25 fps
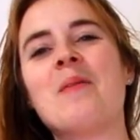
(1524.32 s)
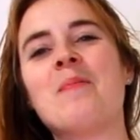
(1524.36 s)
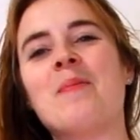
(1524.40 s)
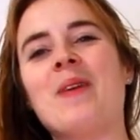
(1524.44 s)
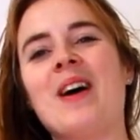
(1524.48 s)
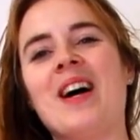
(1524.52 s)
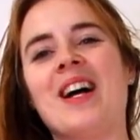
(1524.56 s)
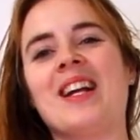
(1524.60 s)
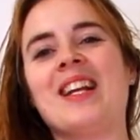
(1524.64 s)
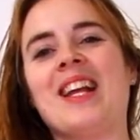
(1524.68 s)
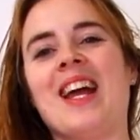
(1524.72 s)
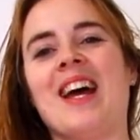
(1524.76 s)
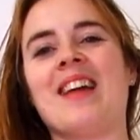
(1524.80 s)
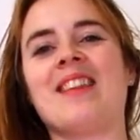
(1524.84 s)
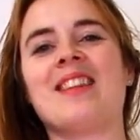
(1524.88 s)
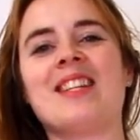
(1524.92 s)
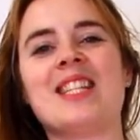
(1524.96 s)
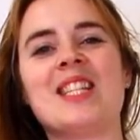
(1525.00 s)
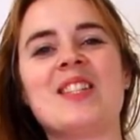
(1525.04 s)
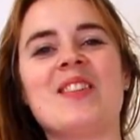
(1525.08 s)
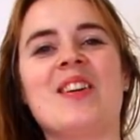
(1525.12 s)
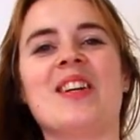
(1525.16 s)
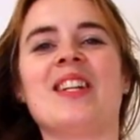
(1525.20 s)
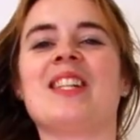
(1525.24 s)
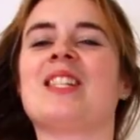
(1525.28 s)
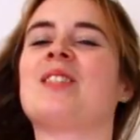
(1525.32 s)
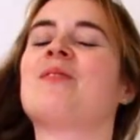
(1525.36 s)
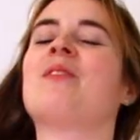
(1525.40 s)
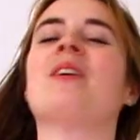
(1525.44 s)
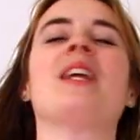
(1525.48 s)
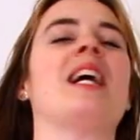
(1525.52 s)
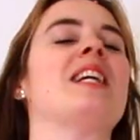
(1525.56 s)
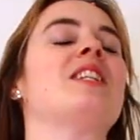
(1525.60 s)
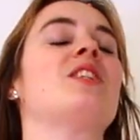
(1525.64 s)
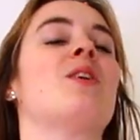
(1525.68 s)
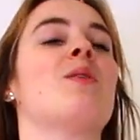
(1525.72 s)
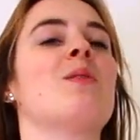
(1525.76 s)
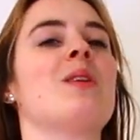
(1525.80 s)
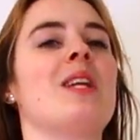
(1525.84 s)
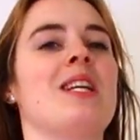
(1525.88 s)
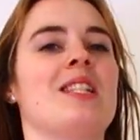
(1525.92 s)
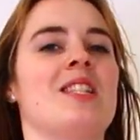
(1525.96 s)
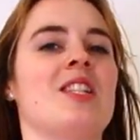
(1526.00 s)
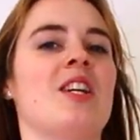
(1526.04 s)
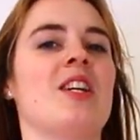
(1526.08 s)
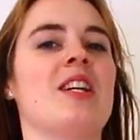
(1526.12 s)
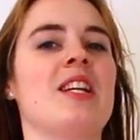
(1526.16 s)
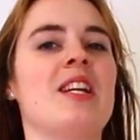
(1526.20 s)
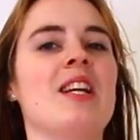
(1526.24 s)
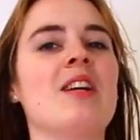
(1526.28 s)
But yeah, this one is one I don't
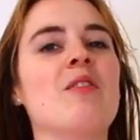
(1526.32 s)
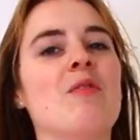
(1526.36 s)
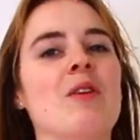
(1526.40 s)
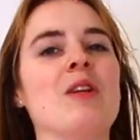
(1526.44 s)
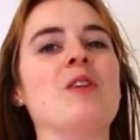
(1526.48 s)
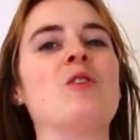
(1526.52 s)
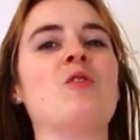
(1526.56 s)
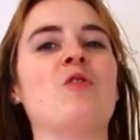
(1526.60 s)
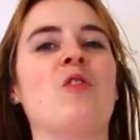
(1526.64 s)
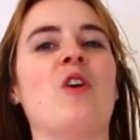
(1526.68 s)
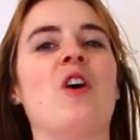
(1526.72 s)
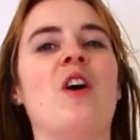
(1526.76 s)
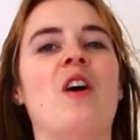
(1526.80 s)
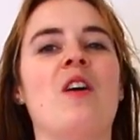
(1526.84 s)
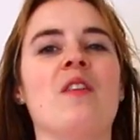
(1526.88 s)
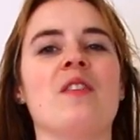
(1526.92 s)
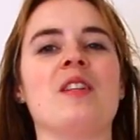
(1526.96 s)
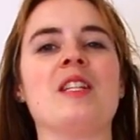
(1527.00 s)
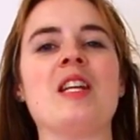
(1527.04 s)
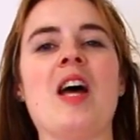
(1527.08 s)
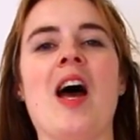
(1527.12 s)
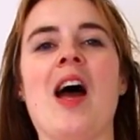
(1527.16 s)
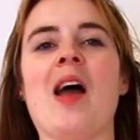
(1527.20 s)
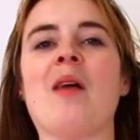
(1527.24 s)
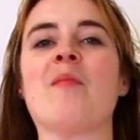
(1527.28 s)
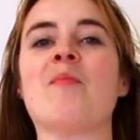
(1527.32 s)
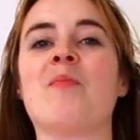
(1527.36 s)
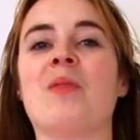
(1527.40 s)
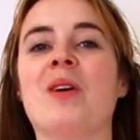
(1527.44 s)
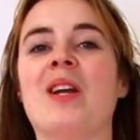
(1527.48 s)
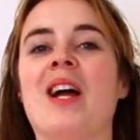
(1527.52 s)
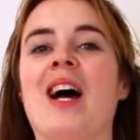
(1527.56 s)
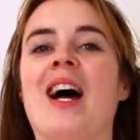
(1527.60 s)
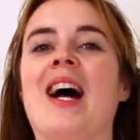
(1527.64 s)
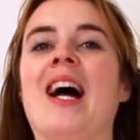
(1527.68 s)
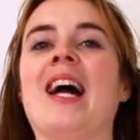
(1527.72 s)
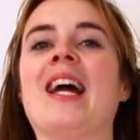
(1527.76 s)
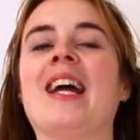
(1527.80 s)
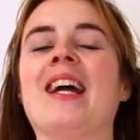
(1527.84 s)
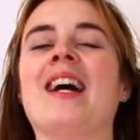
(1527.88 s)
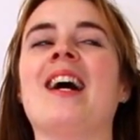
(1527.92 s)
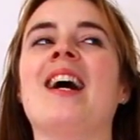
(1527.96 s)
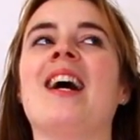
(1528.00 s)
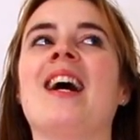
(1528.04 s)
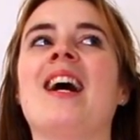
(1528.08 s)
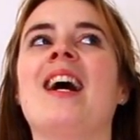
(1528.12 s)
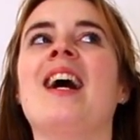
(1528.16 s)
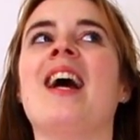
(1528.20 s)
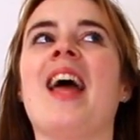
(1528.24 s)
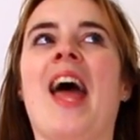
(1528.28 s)
necessarily reach for all the time, but I
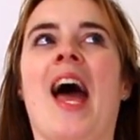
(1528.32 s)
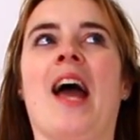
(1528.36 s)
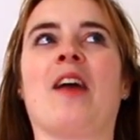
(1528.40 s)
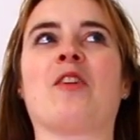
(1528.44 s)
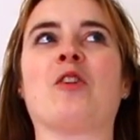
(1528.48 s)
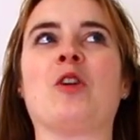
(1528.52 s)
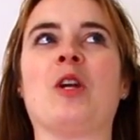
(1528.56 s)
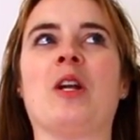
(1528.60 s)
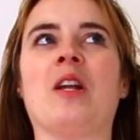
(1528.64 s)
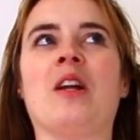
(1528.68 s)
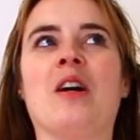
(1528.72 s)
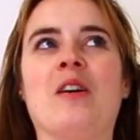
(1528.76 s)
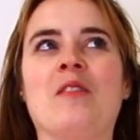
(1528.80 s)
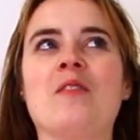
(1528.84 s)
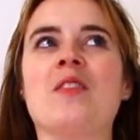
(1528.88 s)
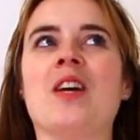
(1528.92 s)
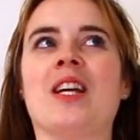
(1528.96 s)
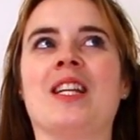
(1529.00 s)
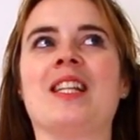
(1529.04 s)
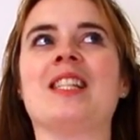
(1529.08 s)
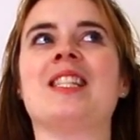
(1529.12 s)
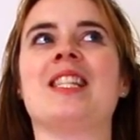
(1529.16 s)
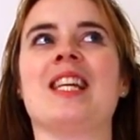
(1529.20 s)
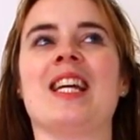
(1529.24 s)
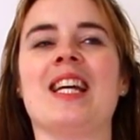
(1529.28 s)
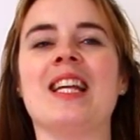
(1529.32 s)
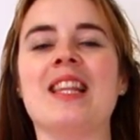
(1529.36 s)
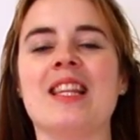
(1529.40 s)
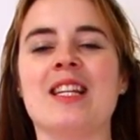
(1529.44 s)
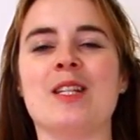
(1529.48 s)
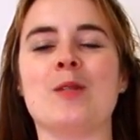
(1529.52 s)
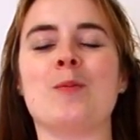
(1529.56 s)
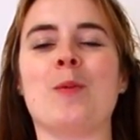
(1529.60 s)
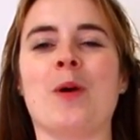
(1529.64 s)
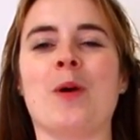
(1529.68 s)
actually love that it's in this